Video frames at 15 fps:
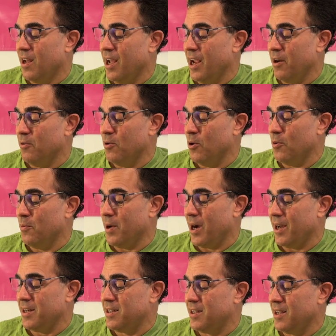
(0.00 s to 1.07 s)
a
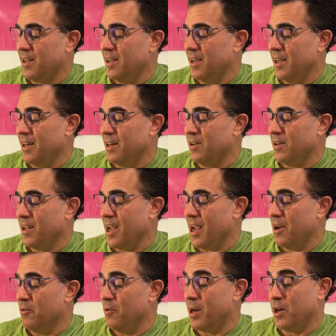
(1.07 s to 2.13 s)
robot in
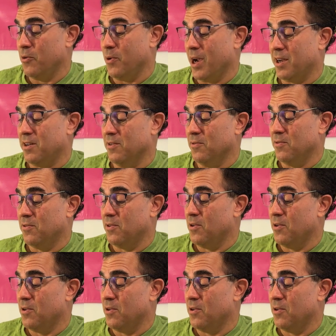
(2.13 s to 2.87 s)
a radioactive